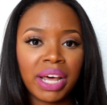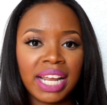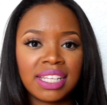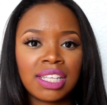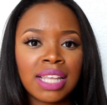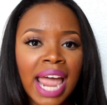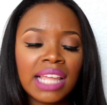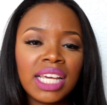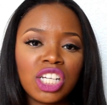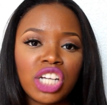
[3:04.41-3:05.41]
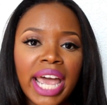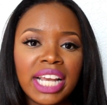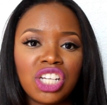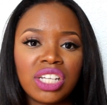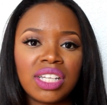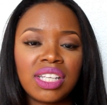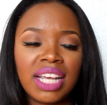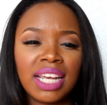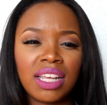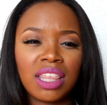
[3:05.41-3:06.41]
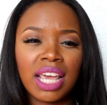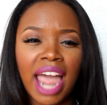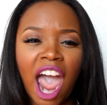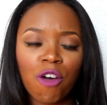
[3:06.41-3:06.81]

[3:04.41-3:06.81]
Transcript: but it slightly changes anything